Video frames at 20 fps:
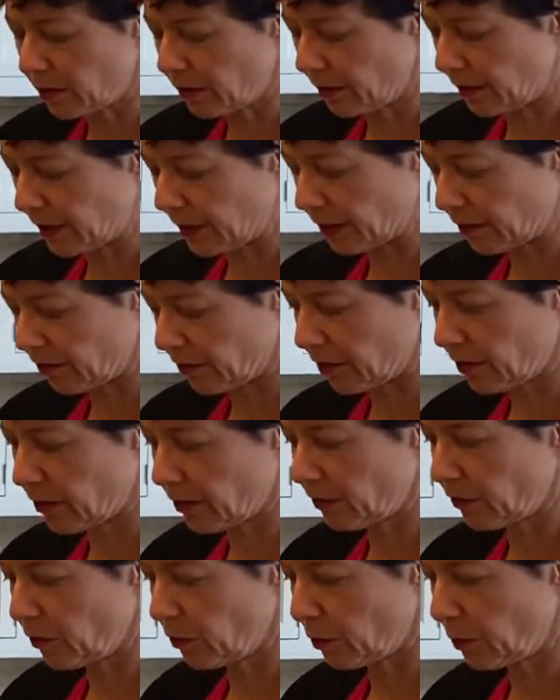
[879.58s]
a lot. Very
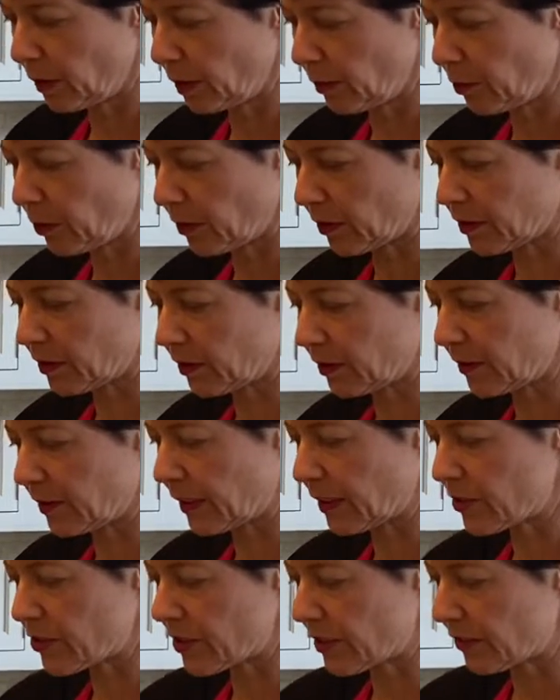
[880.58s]
few people can
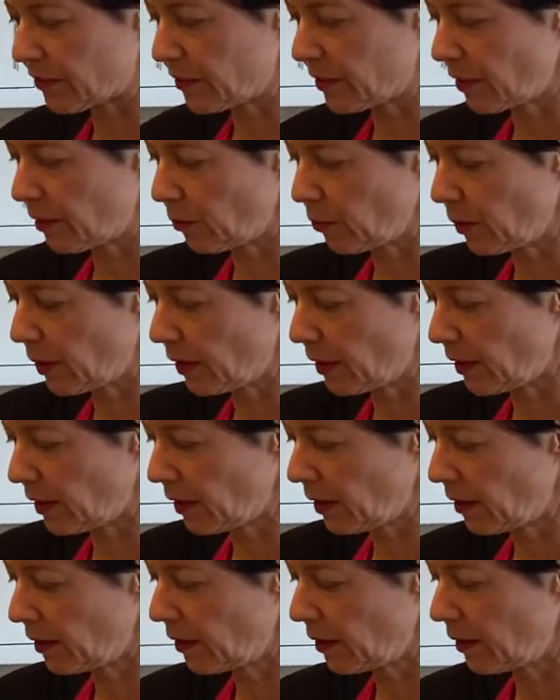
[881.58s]
digest it well.
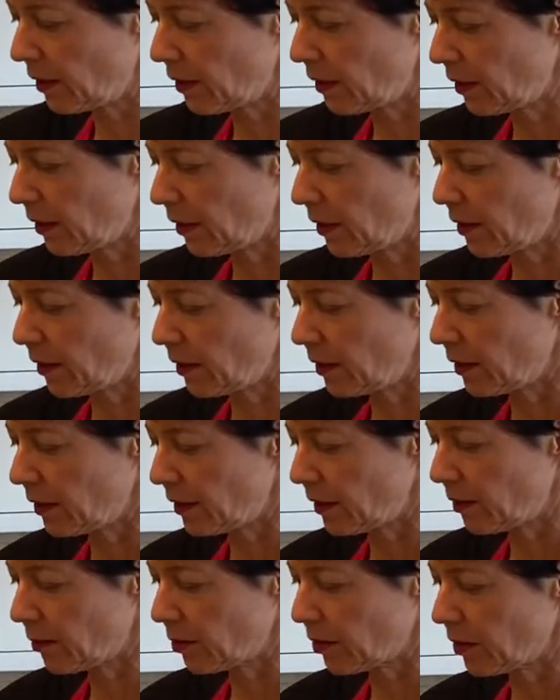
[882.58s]

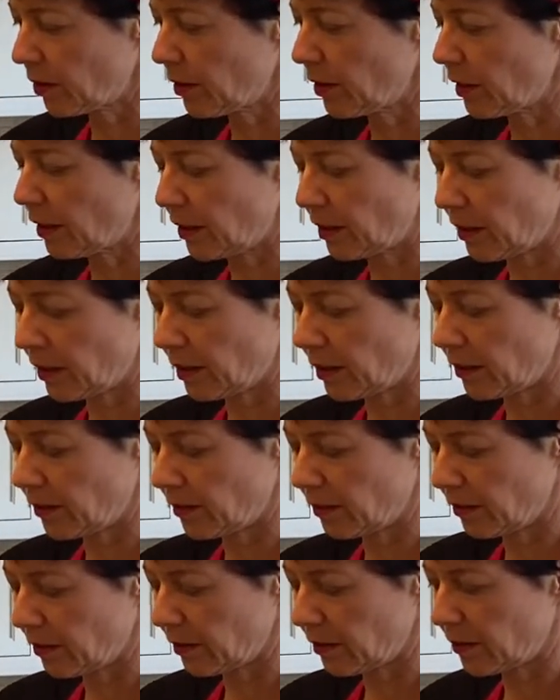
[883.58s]
I'm going to add
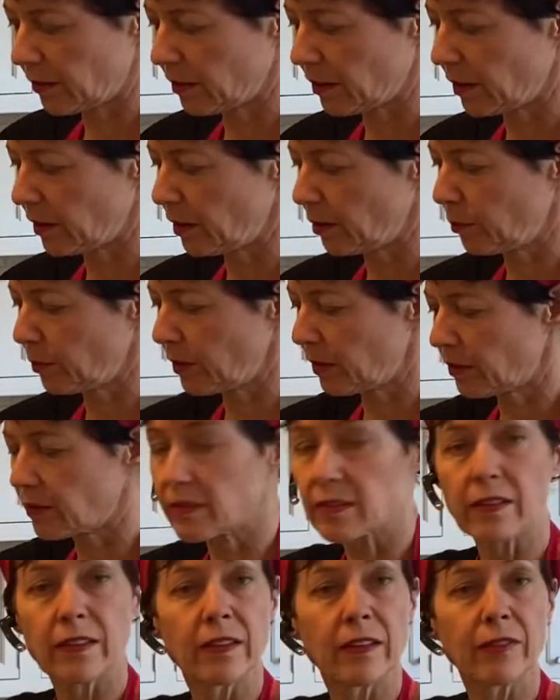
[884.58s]
a tiny bit
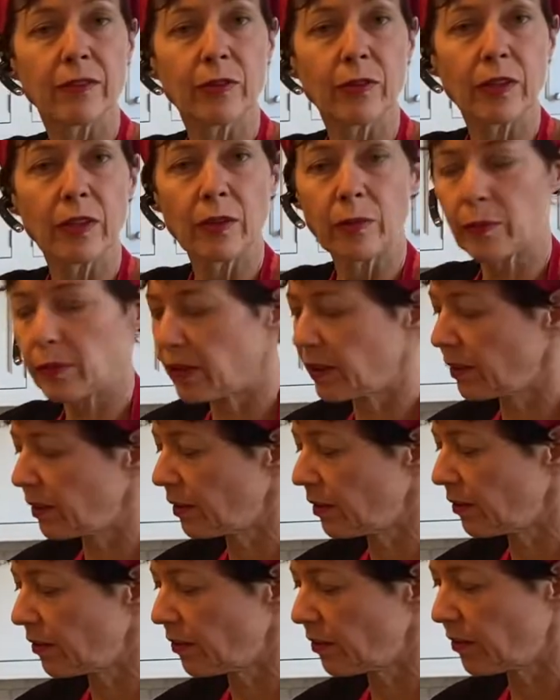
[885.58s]
of green
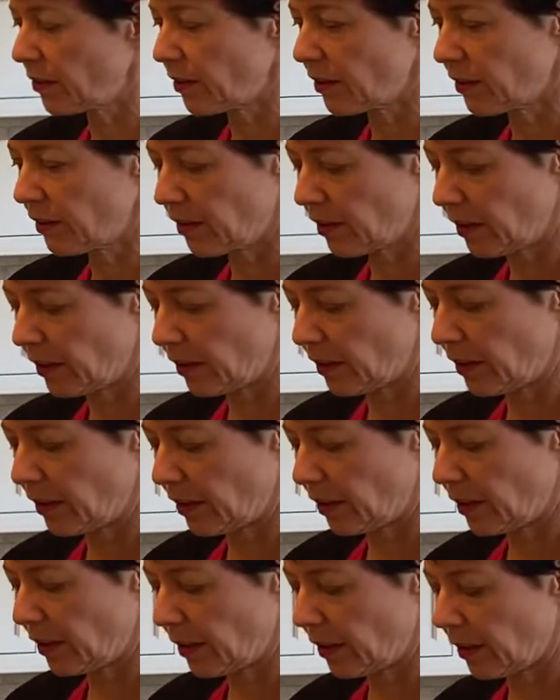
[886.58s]
beans.
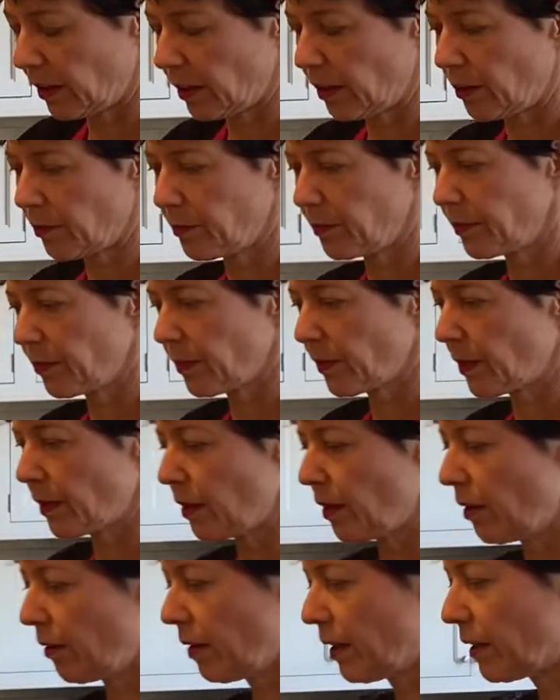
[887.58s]
All
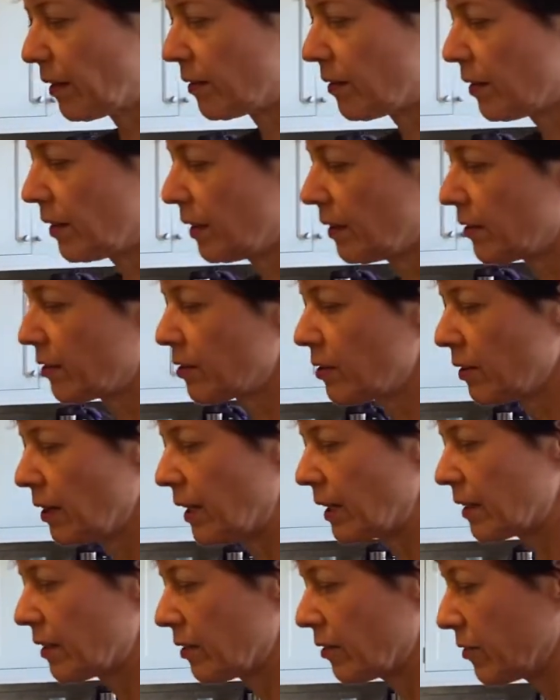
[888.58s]
right, let's
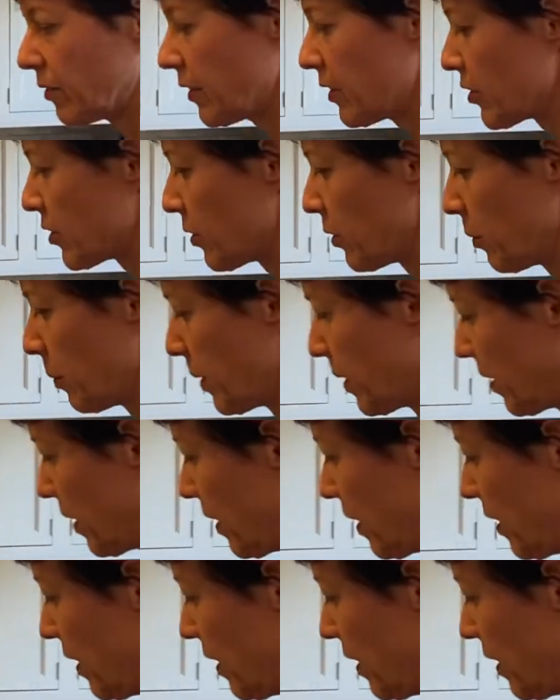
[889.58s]
crack the fish open.